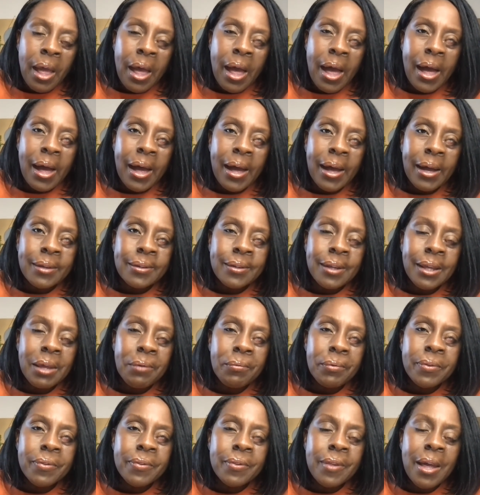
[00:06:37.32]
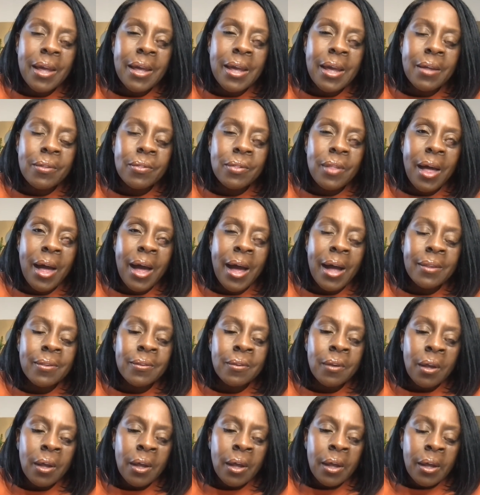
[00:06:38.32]
And he was saying
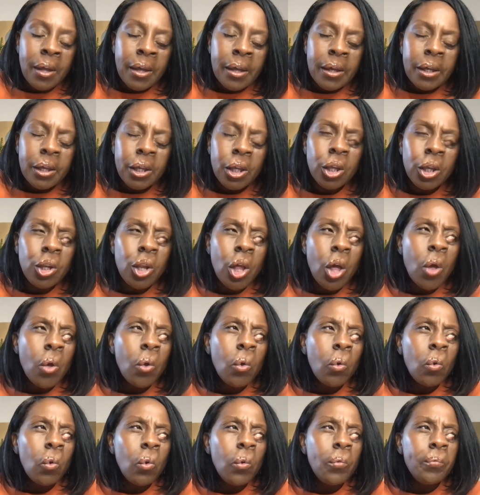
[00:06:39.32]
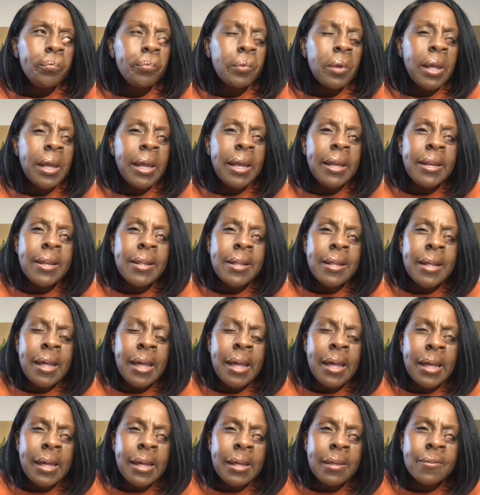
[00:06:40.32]
that, you know, in
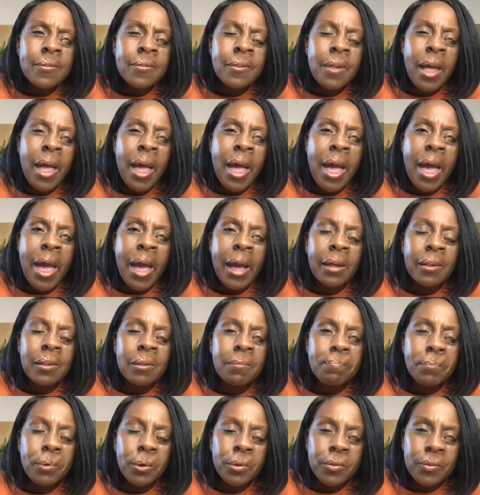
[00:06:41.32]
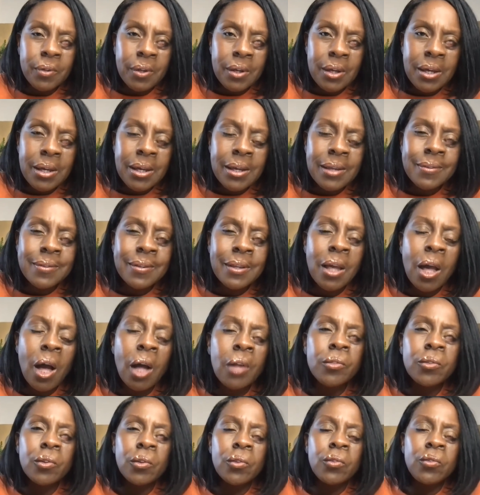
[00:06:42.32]
his expertise, he
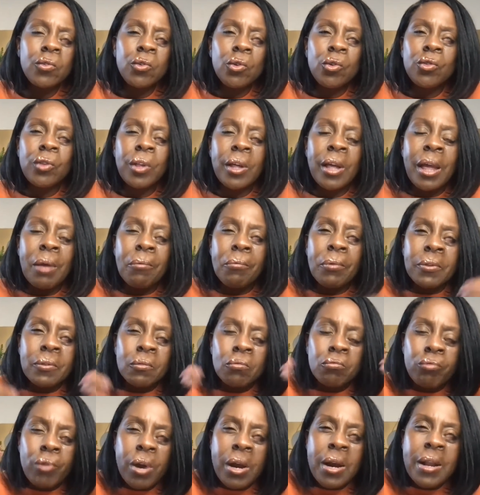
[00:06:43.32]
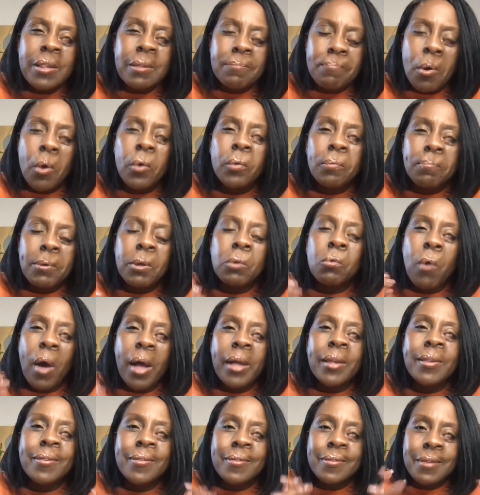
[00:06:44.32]
understood that it was really supposed to be
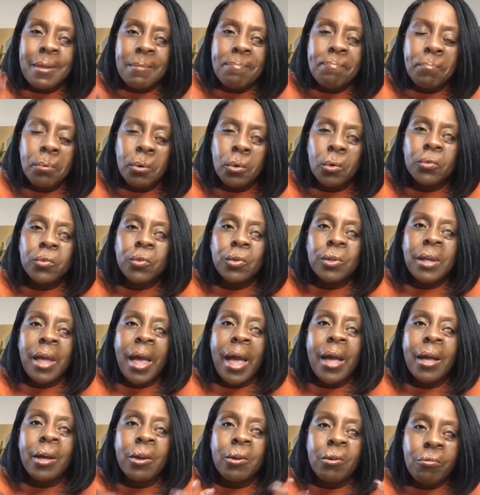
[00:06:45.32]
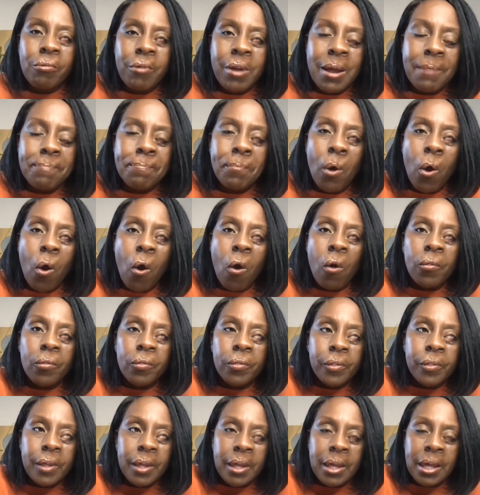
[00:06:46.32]
quite simple to get a grip
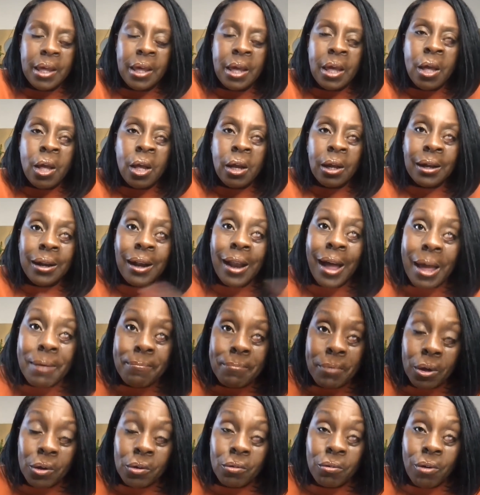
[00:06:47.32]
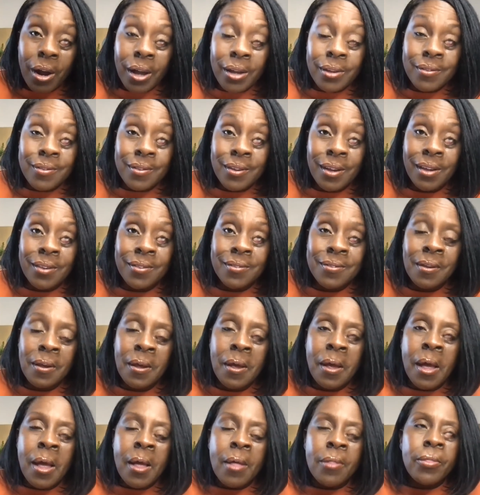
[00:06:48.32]
on the climate crisis,
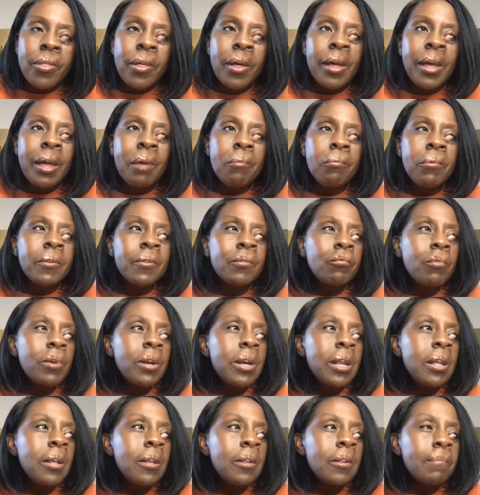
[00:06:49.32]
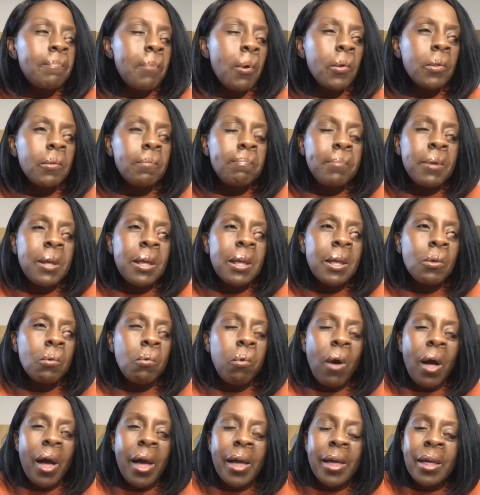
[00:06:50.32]
that it was really supposed to be
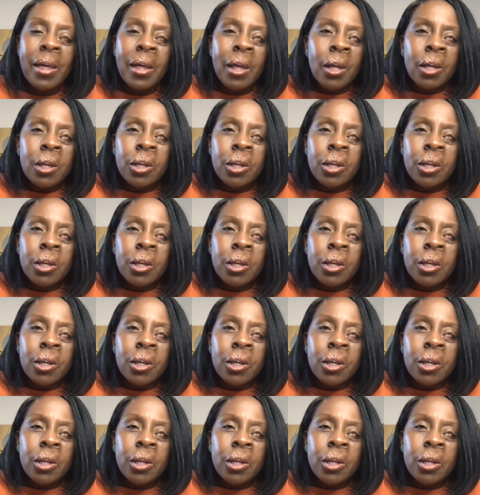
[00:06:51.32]
quite,